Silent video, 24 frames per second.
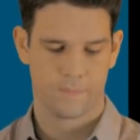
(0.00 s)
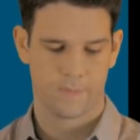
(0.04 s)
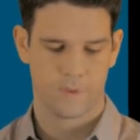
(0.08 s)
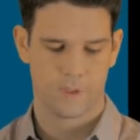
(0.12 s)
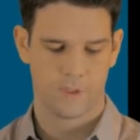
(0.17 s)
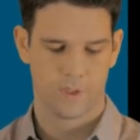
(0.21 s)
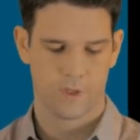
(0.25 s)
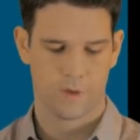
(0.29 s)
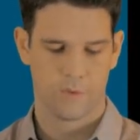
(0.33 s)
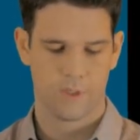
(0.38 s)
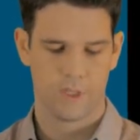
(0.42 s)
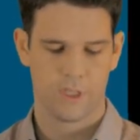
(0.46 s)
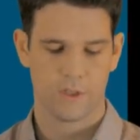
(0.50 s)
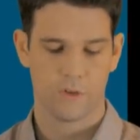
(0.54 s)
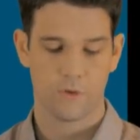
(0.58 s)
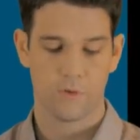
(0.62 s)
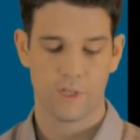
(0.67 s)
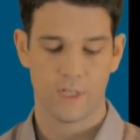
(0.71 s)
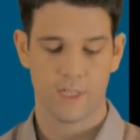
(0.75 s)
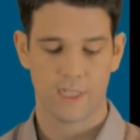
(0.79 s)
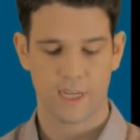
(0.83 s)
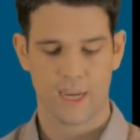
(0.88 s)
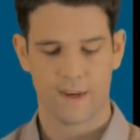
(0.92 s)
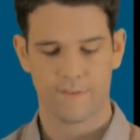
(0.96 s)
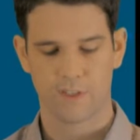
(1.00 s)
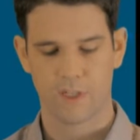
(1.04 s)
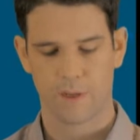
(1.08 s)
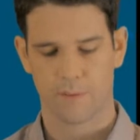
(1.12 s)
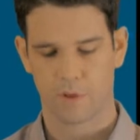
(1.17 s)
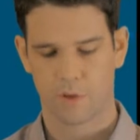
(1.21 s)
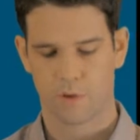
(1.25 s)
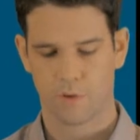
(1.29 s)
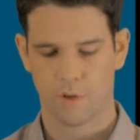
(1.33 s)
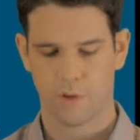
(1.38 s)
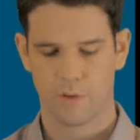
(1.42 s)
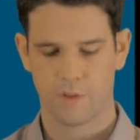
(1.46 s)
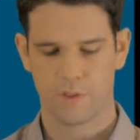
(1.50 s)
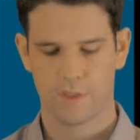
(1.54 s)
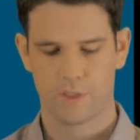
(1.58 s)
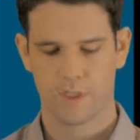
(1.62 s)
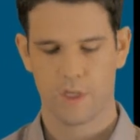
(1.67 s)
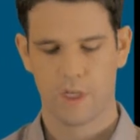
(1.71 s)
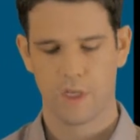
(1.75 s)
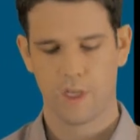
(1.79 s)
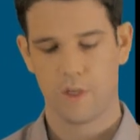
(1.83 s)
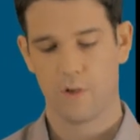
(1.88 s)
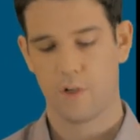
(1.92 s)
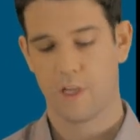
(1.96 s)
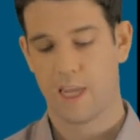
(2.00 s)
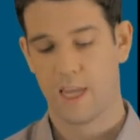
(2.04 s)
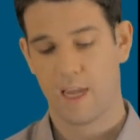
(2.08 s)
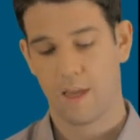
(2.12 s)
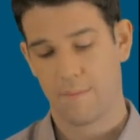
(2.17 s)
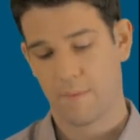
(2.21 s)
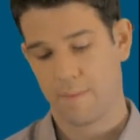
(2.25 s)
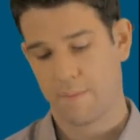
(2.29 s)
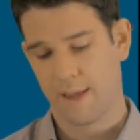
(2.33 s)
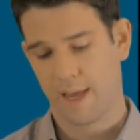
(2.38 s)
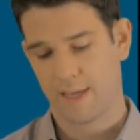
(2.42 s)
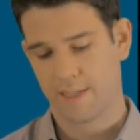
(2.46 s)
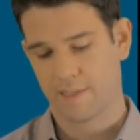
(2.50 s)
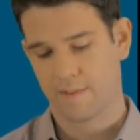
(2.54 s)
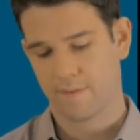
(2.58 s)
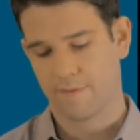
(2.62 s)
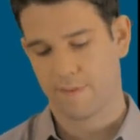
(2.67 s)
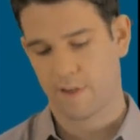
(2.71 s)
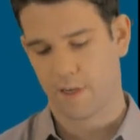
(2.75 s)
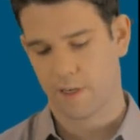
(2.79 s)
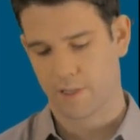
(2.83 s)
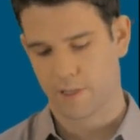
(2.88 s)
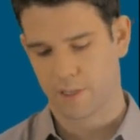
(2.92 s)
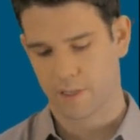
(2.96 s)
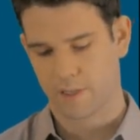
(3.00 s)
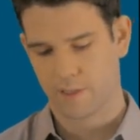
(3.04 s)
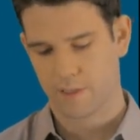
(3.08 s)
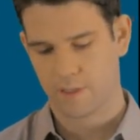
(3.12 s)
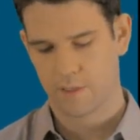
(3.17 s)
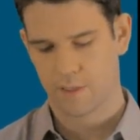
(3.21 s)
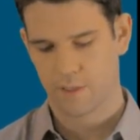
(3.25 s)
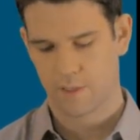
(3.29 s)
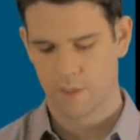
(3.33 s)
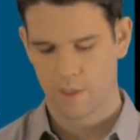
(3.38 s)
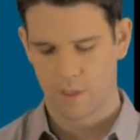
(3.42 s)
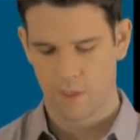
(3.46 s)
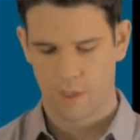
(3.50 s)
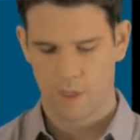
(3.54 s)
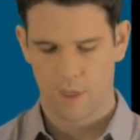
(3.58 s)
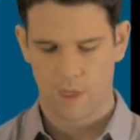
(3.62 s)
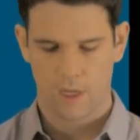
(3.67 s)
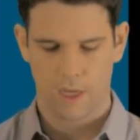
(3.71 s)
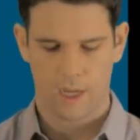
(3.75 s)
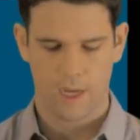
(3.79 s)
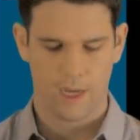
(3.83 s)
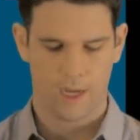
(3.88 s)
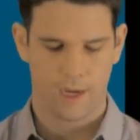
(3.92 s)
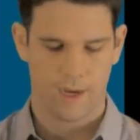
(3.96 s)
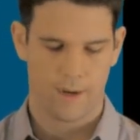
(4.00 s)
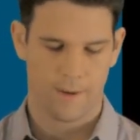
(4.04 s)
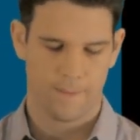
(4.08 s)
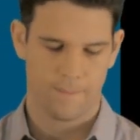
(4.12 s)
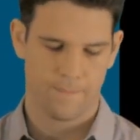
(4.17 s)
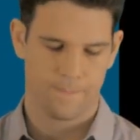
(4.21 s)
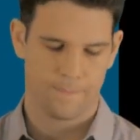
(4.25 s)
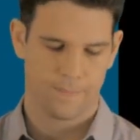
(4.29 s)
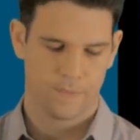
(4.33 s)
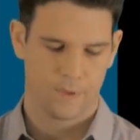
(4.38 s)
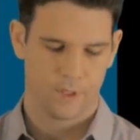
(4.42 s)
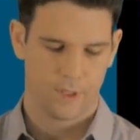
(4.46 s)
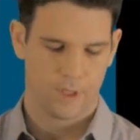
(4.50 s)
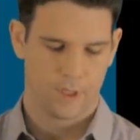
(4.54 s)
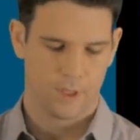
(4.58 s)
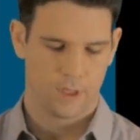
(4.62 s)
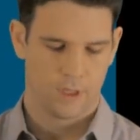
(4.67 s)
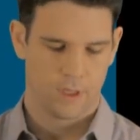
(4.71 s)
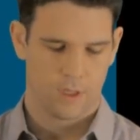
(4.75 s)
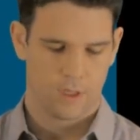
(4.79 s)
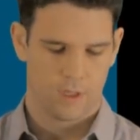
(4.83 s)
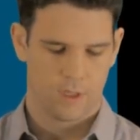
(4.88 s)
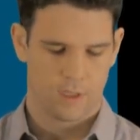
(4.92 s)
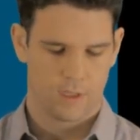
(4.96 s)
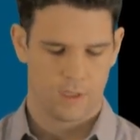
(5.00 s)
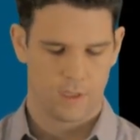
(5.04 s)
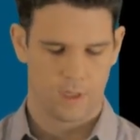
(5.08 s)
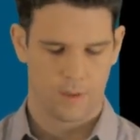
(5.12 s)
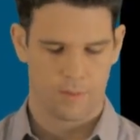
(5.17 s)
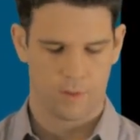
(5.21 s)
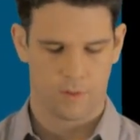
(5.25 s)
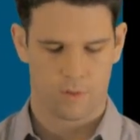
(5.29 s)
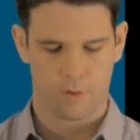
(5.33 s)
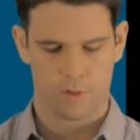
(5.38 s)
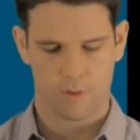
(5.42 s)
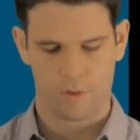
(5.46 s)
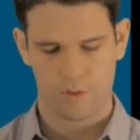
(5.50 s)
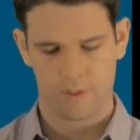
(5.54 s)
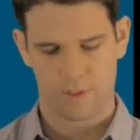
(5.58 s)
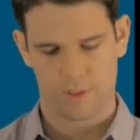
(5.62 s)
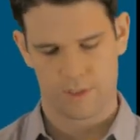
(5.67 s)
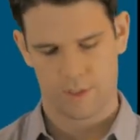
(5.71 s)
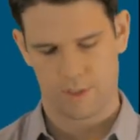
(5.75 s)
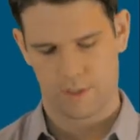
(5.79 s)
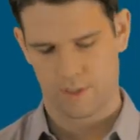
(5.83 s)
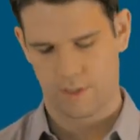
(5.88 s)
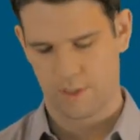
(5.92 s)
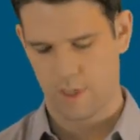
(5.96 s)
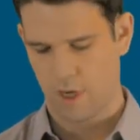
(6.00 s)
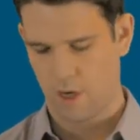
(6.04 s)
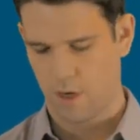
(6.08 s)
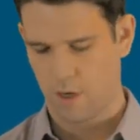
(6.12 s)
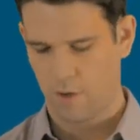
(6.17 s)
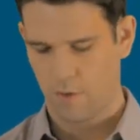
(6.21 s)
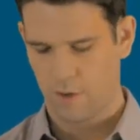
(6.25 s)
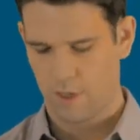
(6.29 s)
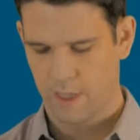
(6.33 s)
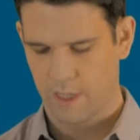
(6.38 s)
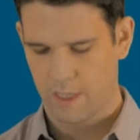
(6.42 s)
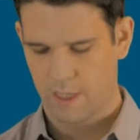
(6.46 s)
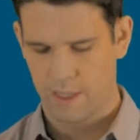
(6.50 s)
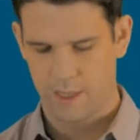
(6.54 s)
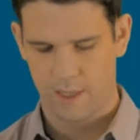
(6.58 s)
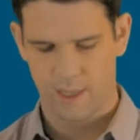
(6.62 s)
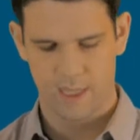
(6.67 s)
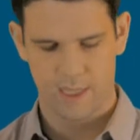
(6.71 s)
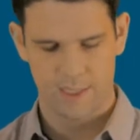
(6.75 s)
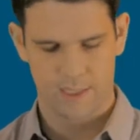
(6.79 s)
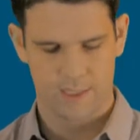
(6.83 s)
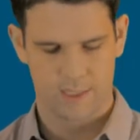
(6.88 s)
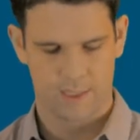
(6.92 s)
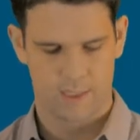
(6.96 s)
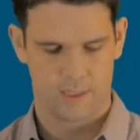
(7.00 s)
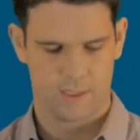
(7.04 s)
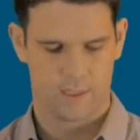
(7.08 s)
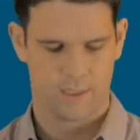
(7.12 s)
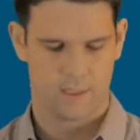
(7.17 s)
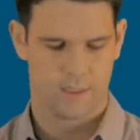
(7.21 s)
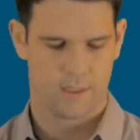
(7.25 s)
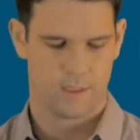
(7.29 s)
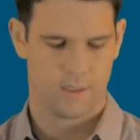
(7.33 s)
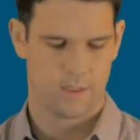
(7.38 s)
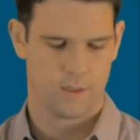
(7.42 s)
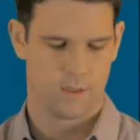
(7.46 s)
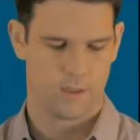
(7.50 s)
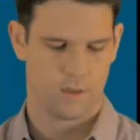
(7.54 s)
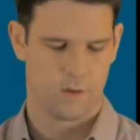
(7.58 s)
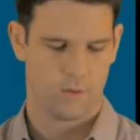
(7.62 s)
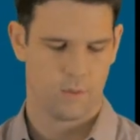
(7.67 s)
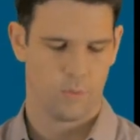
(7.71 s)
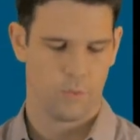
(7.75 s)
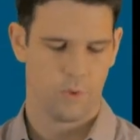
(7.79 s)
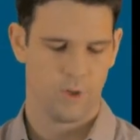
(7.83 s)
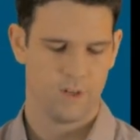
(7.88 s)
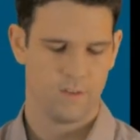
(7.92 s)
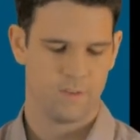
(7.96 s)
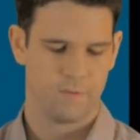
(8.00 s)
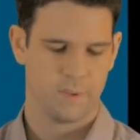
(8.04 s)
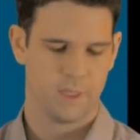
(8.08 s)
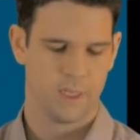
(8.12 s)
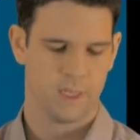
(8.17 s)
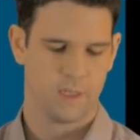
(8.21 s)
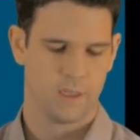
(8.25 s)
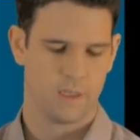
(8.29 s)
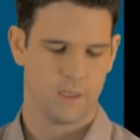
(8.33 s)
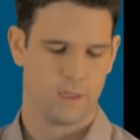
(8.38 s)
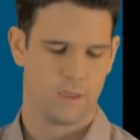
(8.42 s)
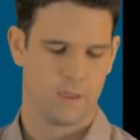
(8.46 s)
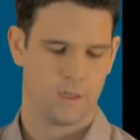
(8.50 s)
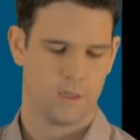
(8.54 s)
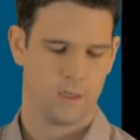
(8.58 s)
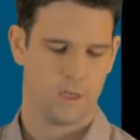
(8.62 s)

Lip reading: So you need to have double quotes. You can't be passing functions. Double quotes. So this would have been